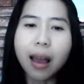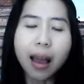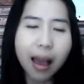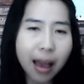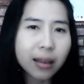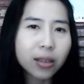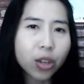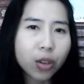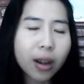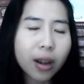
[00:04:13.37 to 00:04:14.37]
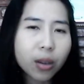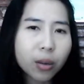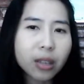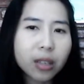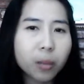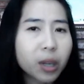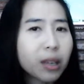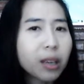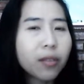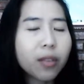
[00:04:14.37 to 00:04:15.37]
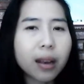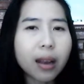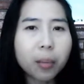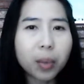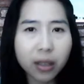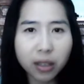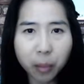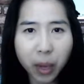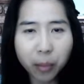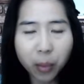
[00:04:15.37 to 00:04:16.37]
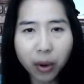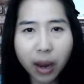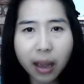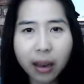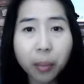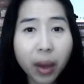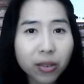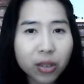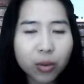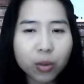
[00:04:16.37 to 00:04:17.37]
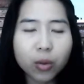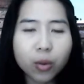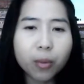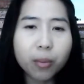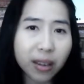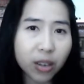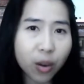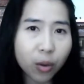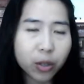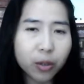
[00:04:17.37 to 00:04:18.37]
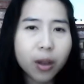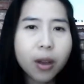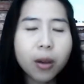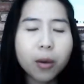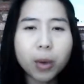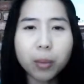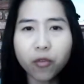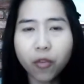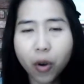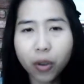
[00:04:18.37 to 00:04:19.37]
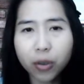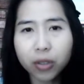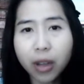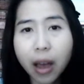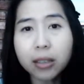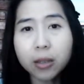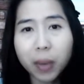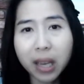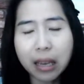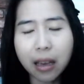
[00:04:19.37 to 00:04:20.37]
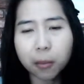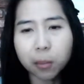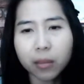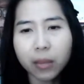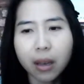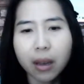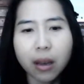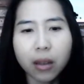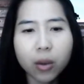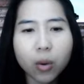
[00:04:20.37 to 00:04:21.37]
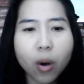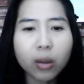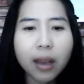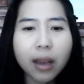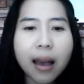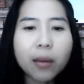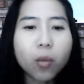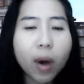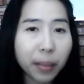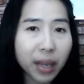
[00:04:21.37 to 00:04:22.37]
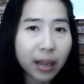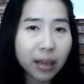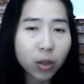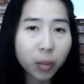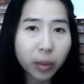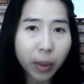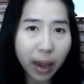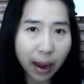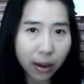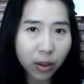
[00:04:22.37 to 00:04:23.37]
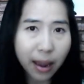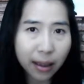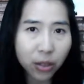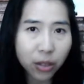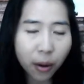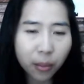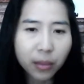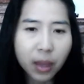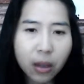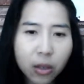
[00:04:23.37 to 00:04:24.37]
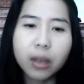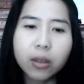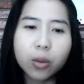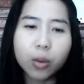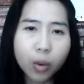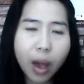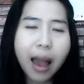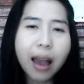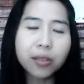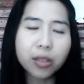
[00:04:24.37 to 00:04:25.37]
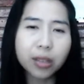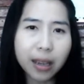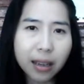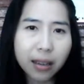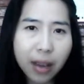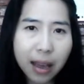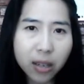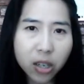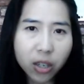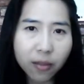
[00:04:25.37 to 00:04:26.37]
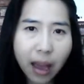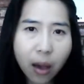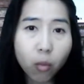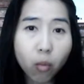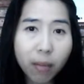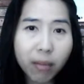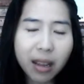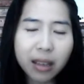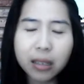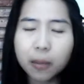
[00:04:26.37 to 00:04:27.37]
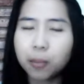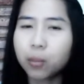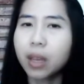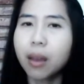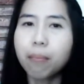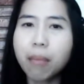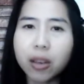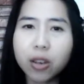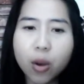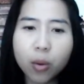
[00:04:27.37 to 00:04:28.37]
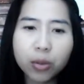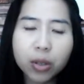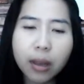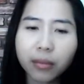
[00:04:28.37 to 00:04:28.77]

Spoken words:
and you are going to be given a piece of paper and a pencil to make notes before you start speaking. You only have 1 minute to prepare your answer, so you have to take advantage of that 1 minute. Make notes.